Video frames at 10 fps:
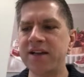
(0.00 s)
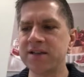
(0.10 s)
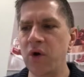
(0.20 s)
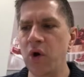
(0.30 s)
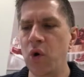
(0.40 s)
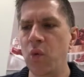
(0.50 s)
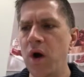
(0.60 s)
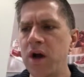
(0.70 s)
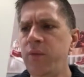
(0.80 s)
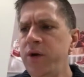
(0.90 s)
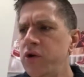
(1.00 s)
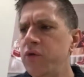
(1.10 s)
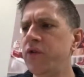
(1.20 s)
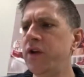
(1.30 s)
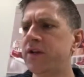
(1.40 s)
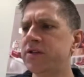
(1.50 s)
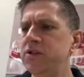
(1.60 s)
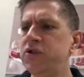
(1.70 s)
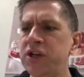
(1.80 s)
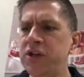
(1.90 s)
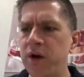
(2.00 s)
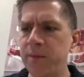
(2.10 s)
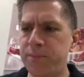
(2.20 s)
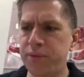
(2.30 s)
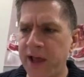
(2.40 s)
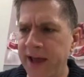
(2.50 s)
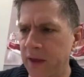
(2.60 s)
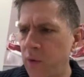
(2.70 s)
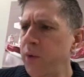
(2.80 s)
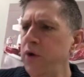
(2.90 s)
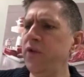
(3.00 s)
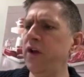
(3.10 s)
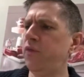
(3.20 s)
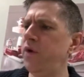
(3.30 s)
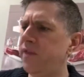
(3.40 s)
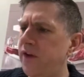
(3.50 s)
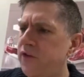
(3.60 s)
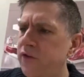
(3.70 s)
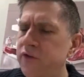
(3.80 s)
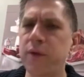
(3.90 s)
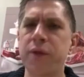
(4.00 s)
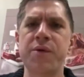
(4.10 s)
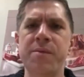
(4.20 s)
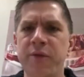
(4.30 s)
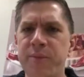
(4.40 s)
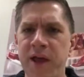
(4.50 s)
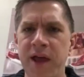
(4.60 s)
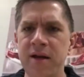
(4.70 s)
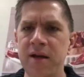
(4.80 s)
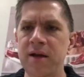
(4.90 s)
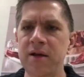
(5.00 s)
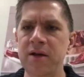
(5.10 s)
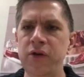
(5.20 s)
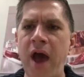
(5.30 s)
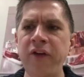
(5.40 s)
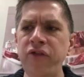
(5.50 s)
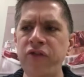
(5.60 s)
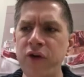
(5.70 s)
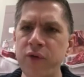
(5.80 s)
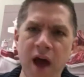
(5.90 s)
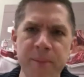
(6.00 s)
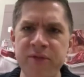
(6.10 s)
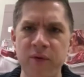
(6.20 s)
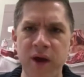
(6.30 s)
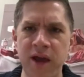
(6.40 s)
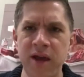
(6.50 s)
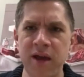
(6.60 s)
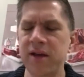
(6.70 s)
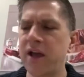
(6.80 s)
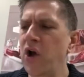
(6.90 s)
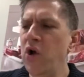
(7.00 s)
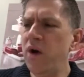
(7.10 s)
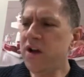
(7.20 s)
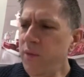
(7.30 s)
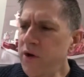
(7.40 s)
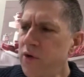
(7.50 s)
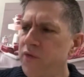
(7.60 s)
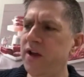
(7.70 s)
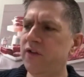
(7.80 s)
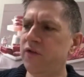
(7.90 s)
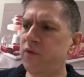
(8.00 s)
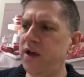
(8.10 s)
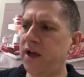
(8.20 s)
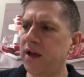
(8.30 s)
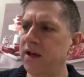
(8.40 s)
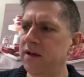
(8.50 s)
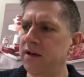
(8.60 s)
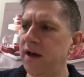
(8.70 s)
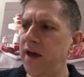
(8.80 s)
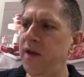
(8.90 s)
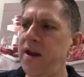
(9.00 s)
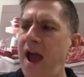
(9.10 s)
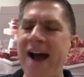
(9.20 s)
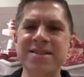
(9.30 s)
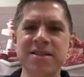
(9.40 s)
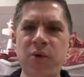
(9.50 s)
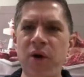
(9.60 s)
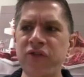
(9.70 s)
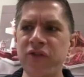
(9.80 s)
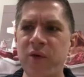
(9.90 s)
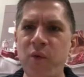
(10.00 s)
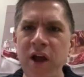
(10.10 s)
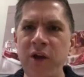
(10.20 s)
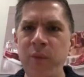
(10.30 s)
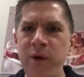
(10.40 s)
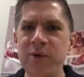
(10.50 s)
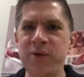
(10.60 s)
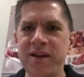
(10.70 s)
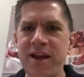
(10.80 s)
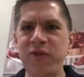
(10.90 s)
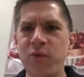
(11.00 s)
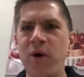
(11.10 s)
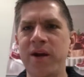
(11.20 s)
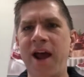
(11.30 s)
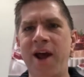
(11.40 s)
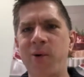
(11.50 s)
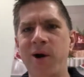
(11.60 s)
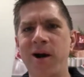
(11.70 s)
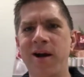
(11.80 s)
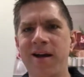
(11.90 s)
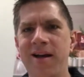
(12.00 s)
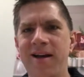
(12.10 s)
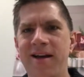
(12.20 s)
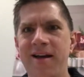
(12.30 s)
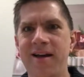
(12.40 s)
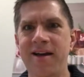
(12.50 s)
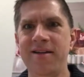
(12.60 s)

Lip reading: ask, like, what can we do over the next, you tend to want to plan, like, what can we do over the next week? And that turns into a 3-month plan. You actually should go the opposite way. Okay, what can we do over the next week? And then ask the question, like, what can we do in the next 1 hour? You